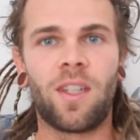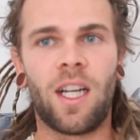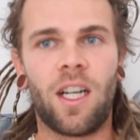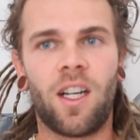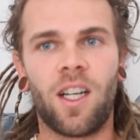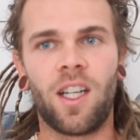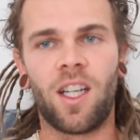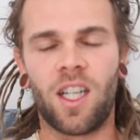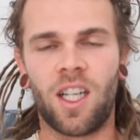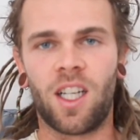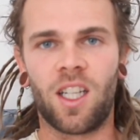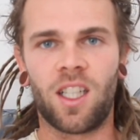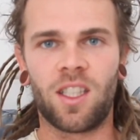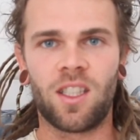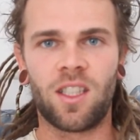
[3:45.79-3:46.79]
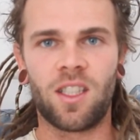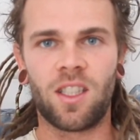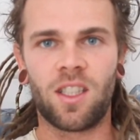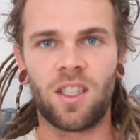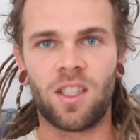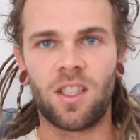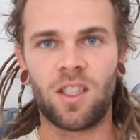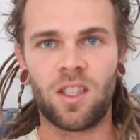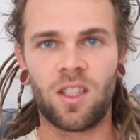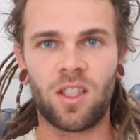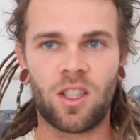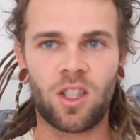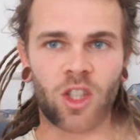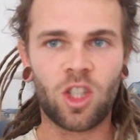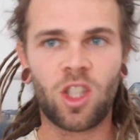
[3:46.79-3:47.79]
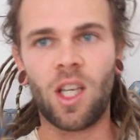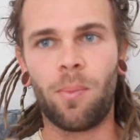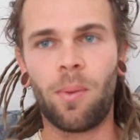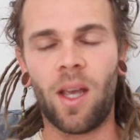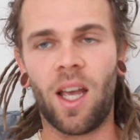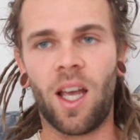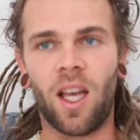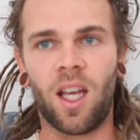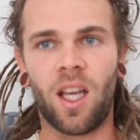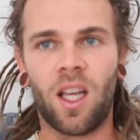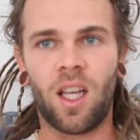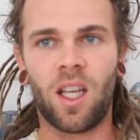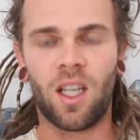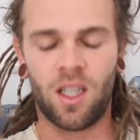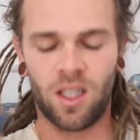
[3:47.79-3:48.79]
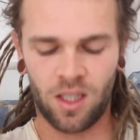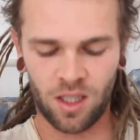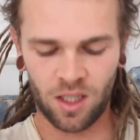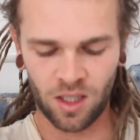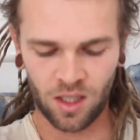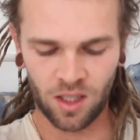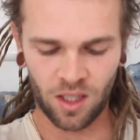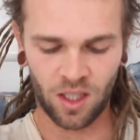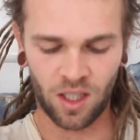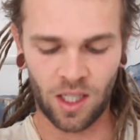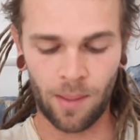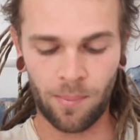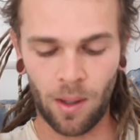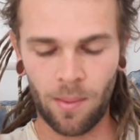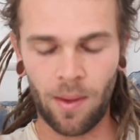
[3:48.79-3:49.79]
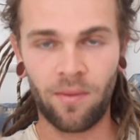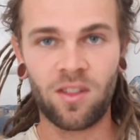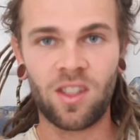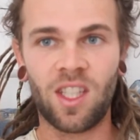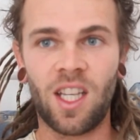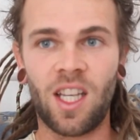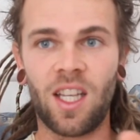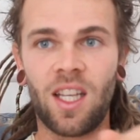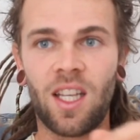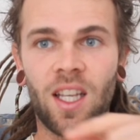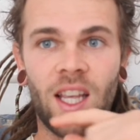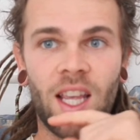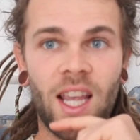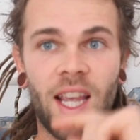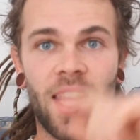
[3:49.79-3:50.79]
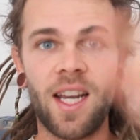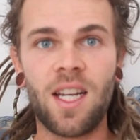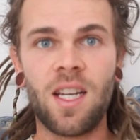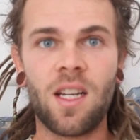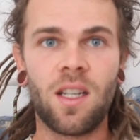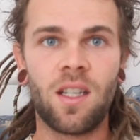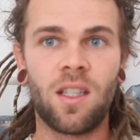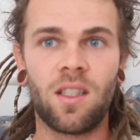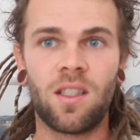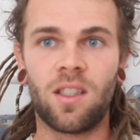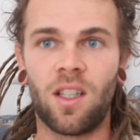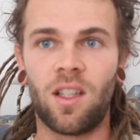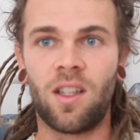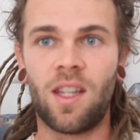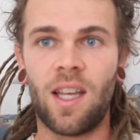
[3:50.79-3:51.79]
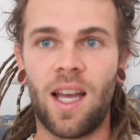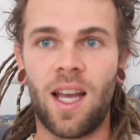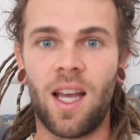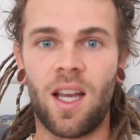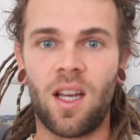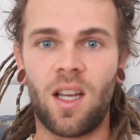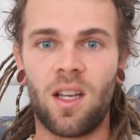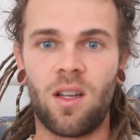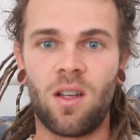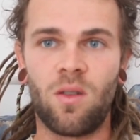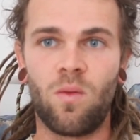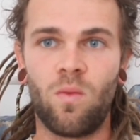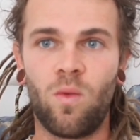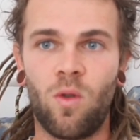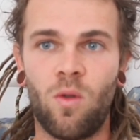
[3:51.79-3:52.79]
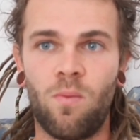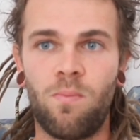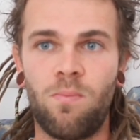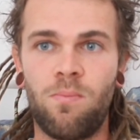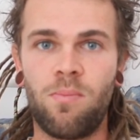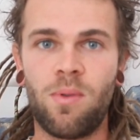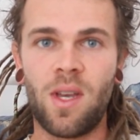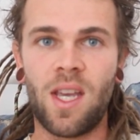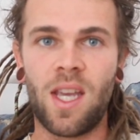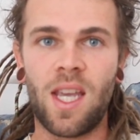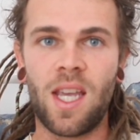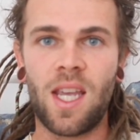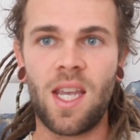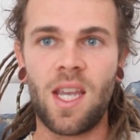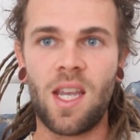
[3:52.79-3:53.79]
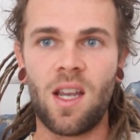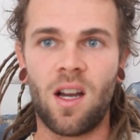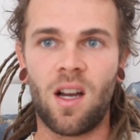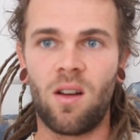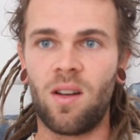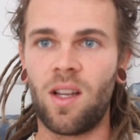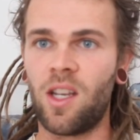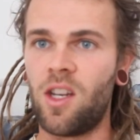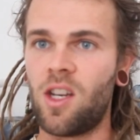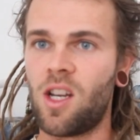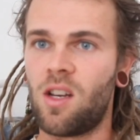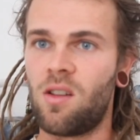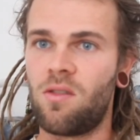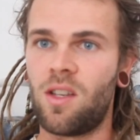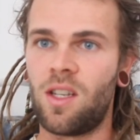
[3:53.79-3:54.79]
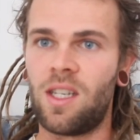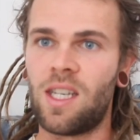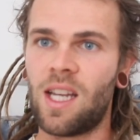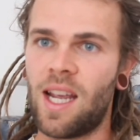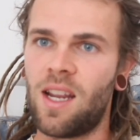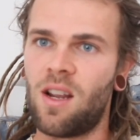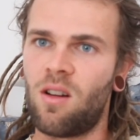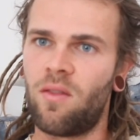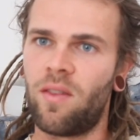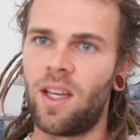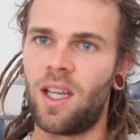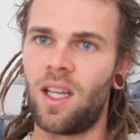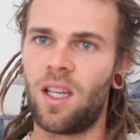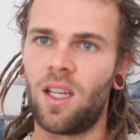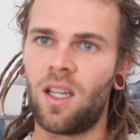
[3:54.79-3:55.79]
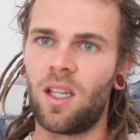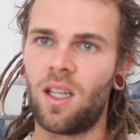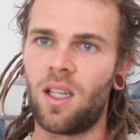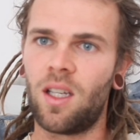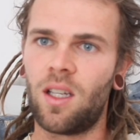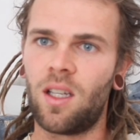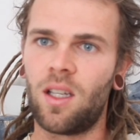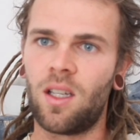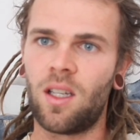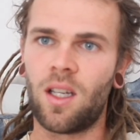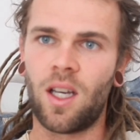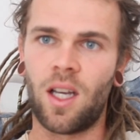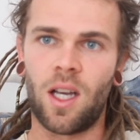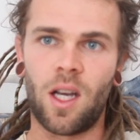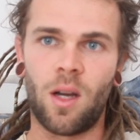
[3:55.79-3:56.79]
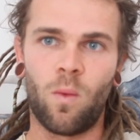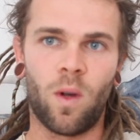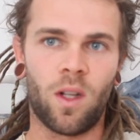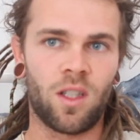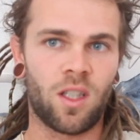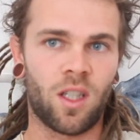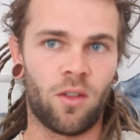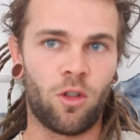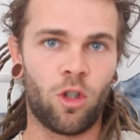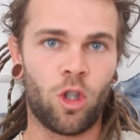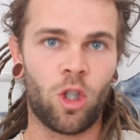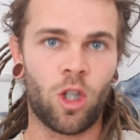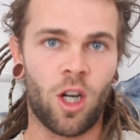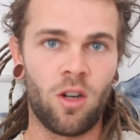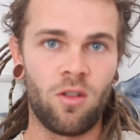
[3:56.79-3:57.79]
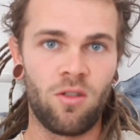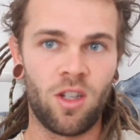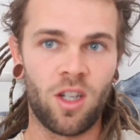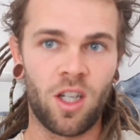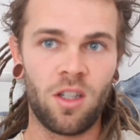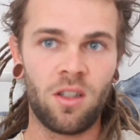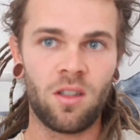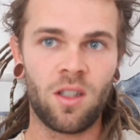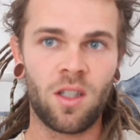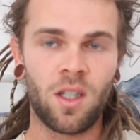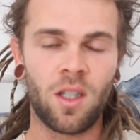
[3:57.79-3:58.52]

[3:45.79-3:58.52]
Now I'm gonna skip it a couple of months in, so that will be, I'll let you know the date of it once I've shown you.